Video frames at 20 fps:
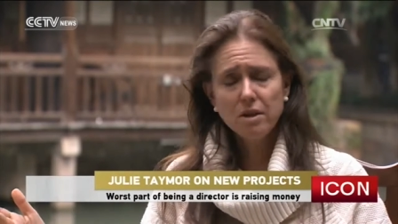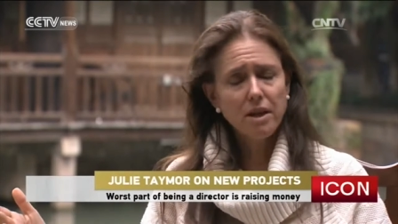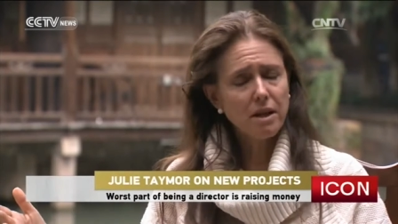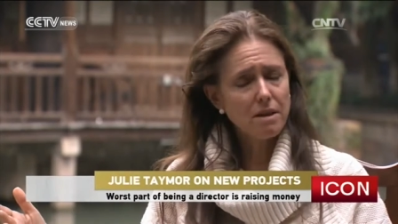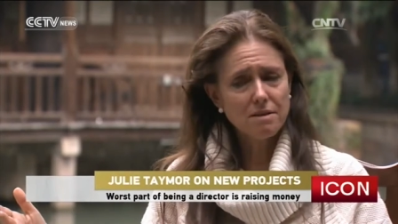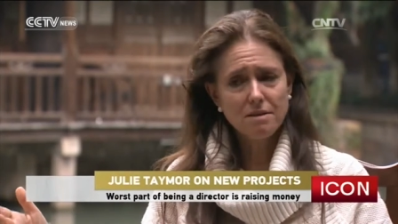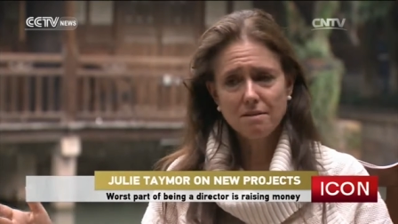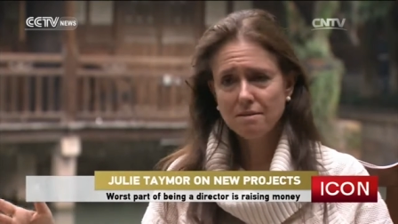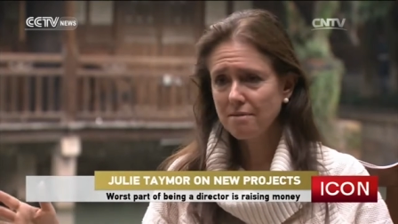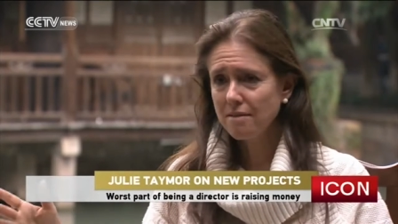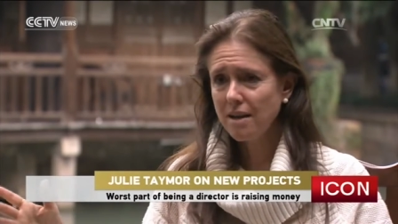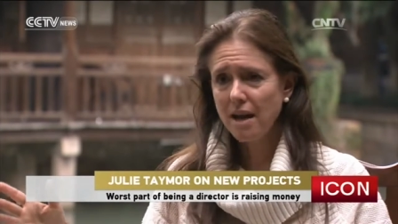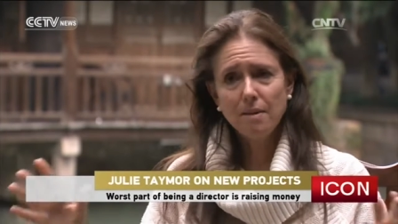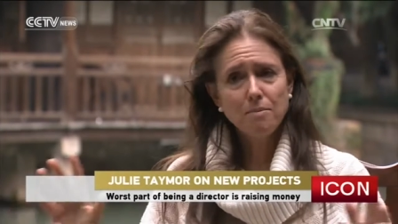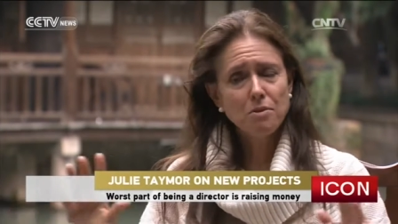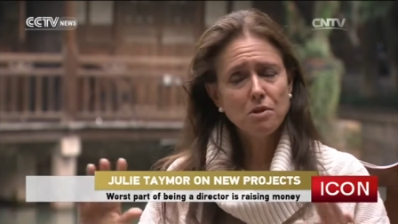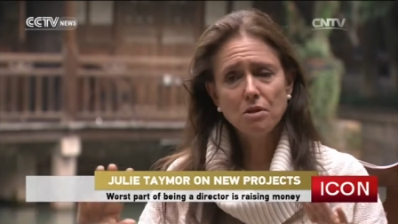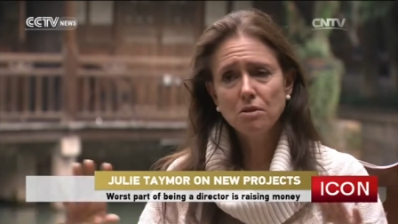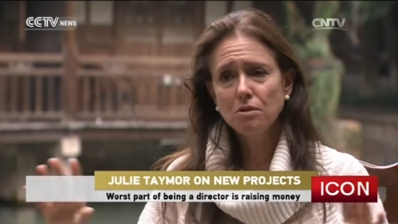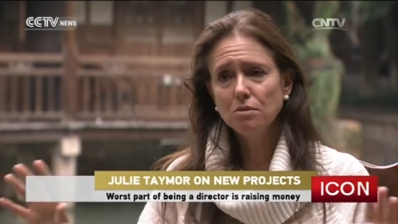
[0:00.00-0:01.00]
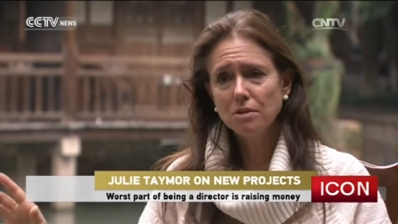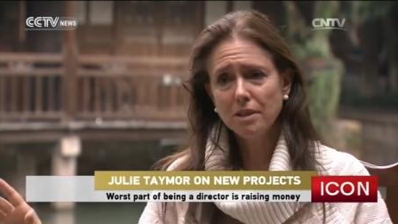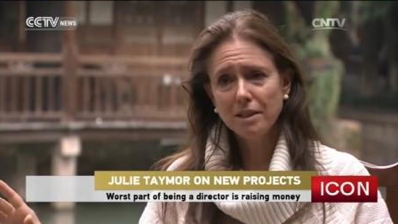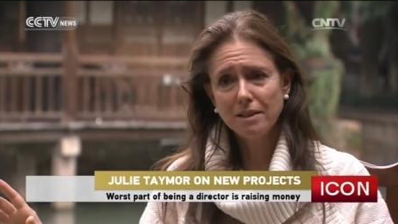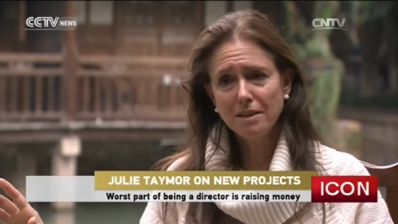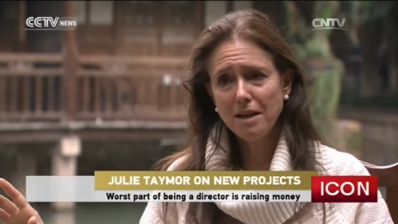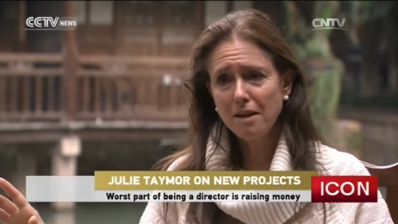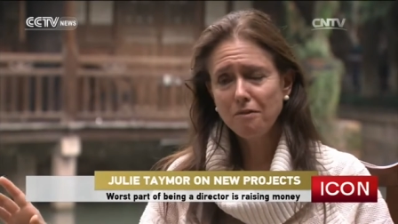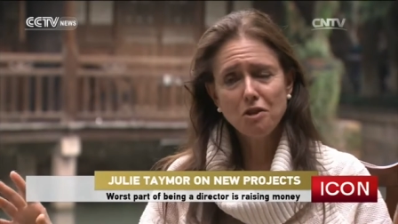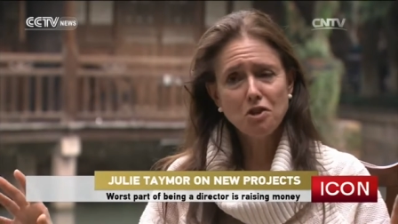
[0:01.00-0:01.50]
yes, absolutely.
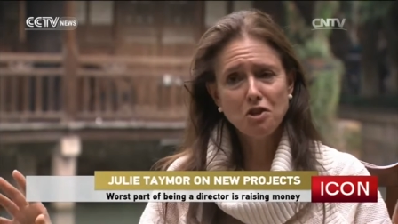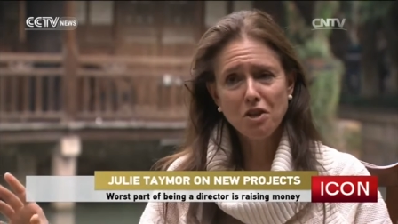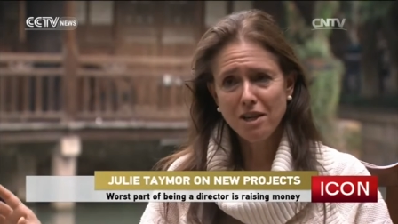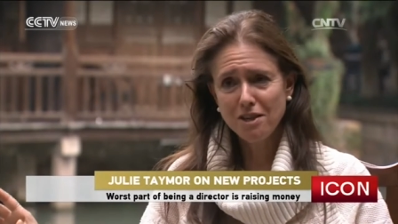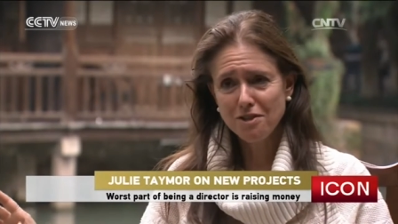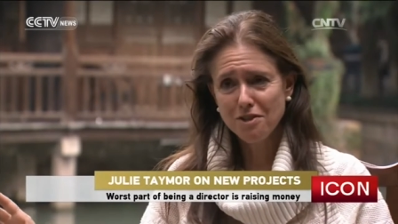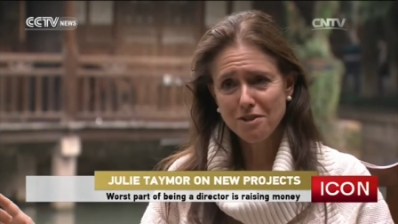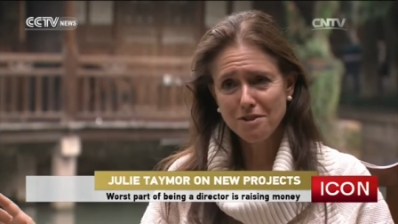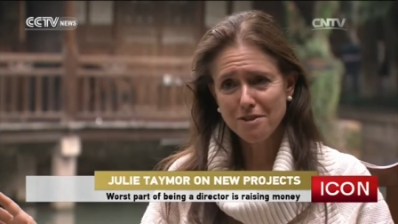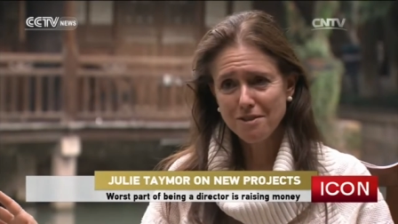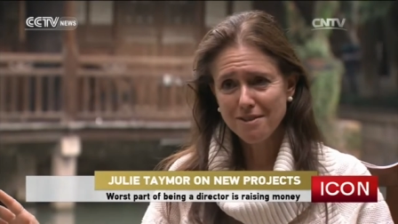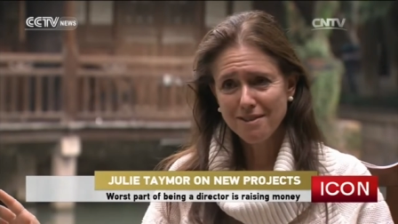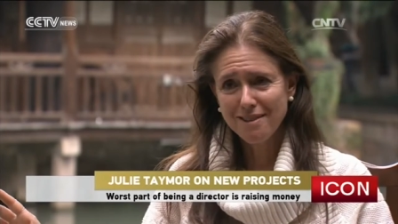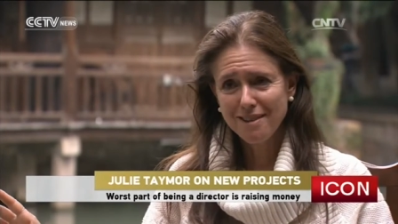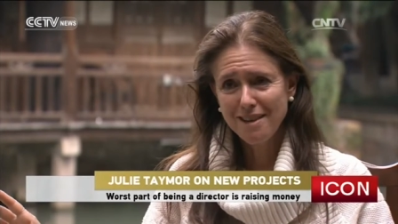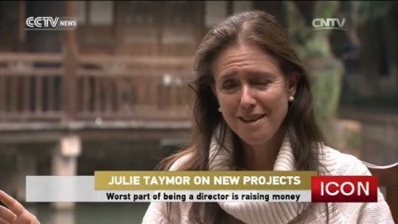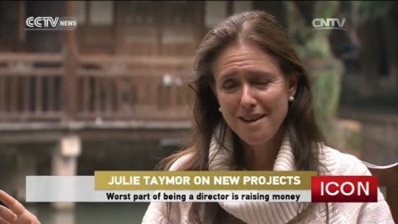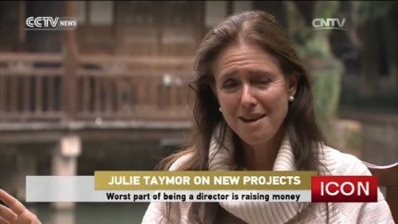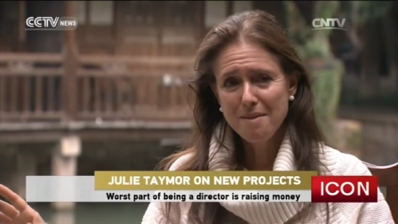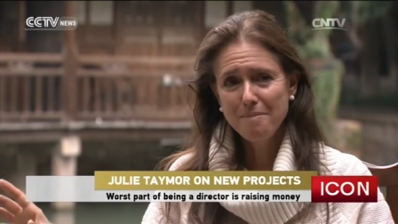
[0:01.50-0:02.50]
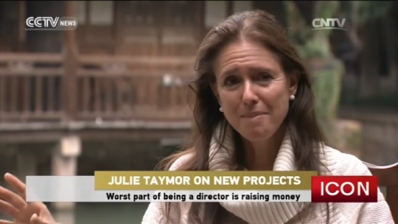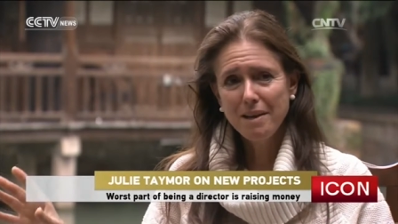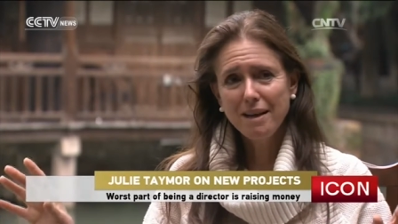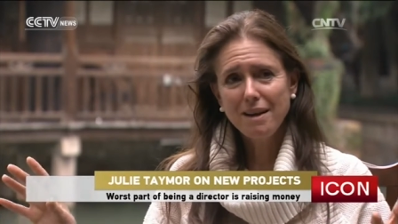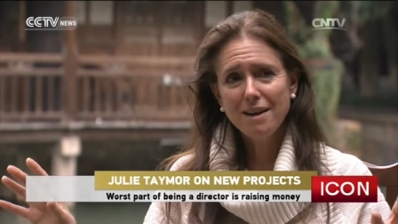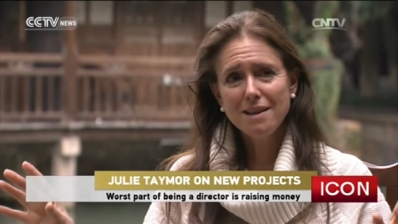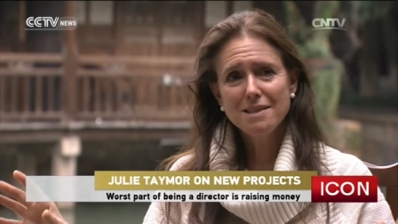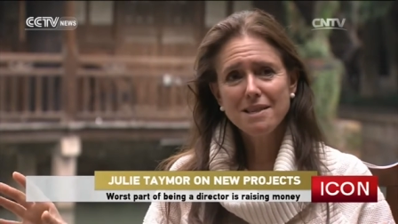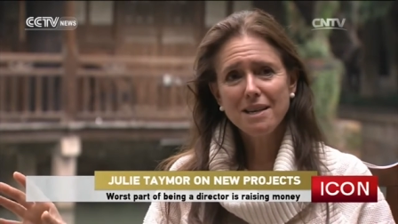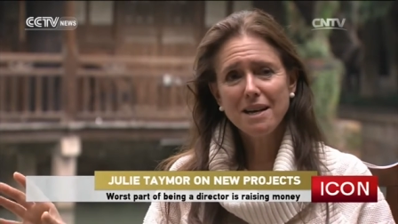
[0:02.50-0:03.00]
Never changes.
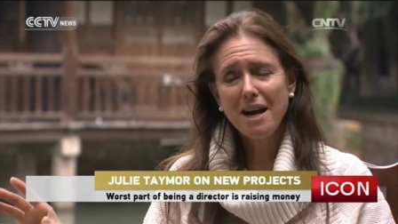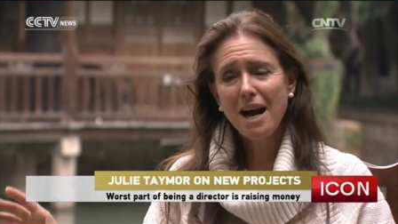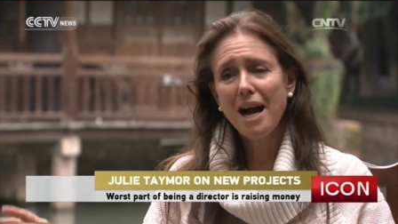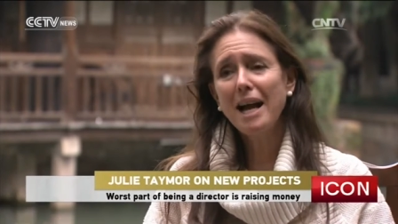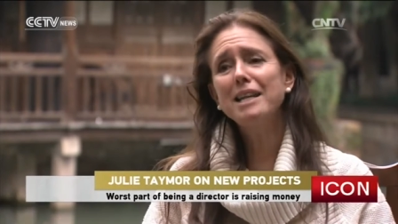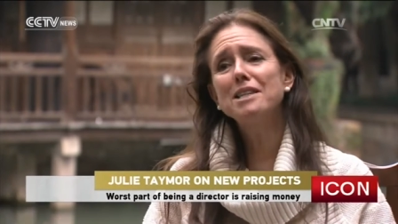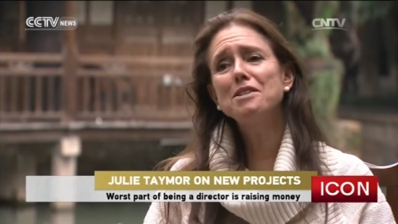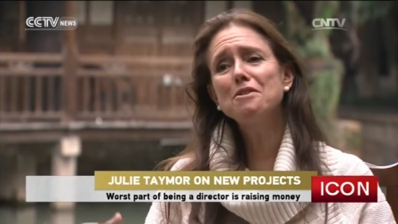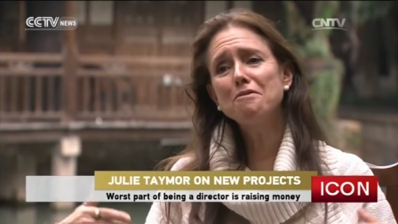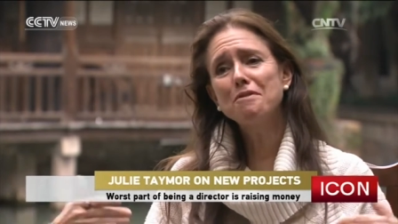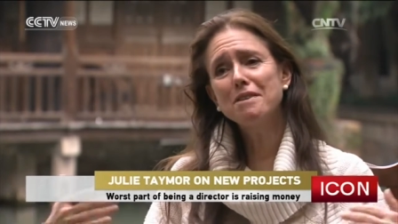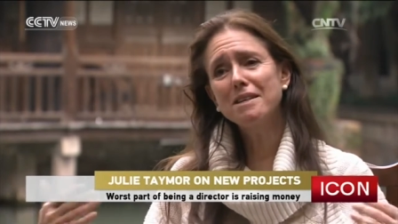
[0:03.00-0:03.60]
Because the kinds of